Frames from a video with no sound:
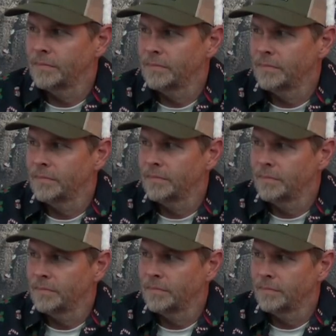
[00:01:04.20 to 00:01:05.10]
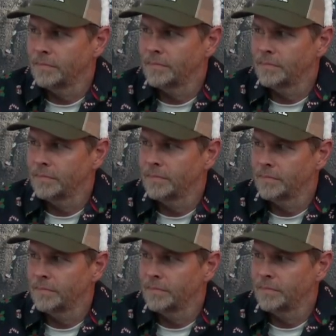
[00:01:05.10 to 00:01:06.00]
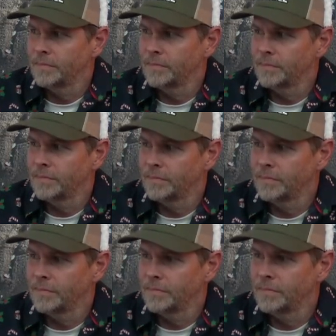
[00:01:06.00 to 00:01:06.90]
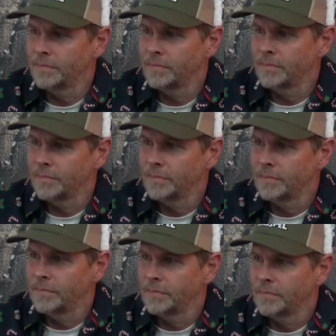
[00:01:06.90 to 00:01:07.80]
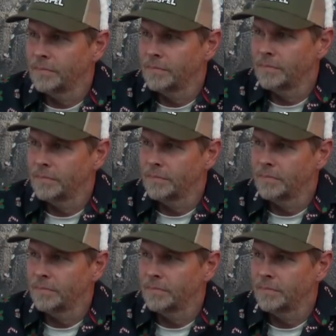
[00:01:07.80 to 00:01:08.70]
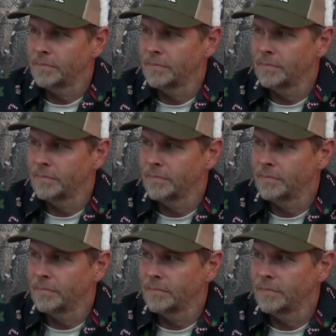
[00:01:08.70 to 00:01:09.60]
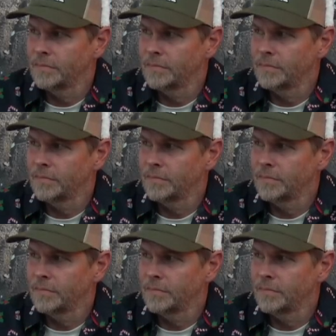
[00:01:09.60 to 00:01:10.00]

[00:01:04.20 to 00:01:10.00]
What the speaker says: (not speaking)